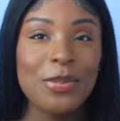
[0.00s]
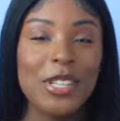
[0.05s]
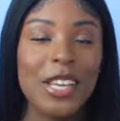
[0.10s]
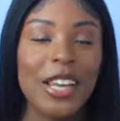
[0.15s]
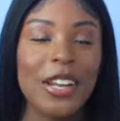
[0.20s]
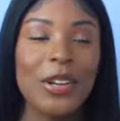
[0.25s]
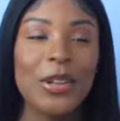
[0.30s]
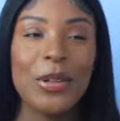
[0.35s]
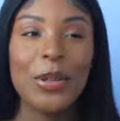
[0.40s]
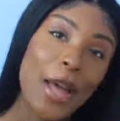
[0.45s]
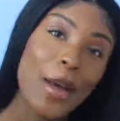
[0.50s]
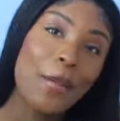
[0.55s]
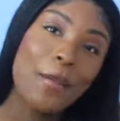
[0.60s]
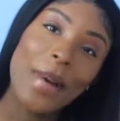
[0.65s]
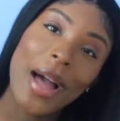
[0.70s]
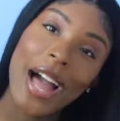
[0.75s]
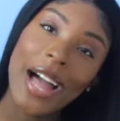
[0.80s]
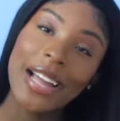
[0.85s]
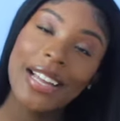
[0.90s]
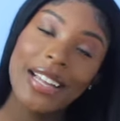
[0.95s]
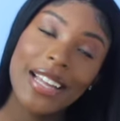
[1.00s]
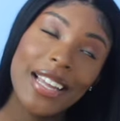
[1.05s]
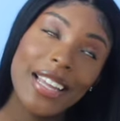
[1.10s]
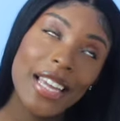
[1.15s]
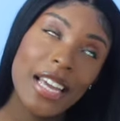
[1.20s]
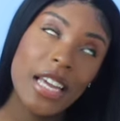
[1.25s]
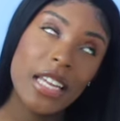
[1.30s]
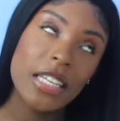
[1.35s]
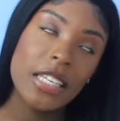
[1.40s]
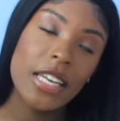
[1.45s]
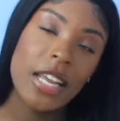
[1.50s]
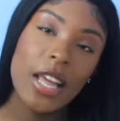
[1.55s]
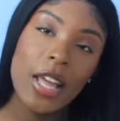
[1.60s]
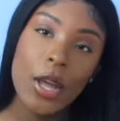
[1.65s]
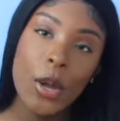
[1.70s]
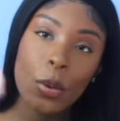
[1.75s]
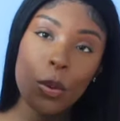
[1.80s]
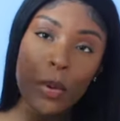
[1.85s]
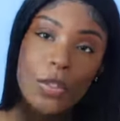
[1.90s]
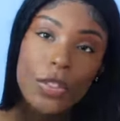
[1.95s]
channel. I'm back again
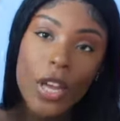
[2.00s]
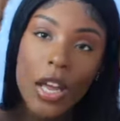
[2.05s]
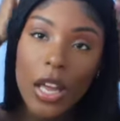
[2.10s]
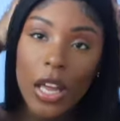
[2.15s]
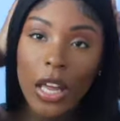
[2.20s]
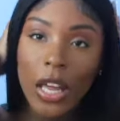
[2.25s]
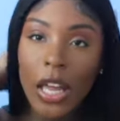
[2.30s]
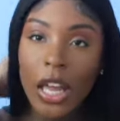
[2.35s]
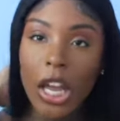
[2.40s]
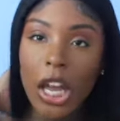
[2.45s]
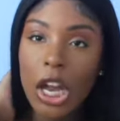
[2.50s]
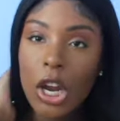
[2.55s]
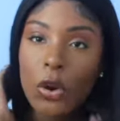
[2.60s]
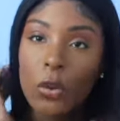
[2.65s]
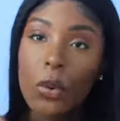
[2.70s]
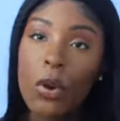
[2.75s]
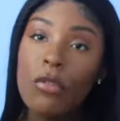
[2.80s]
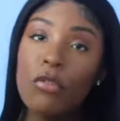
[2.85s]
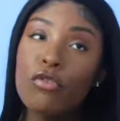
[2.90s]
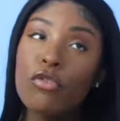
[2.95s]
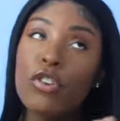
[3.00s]
with a hair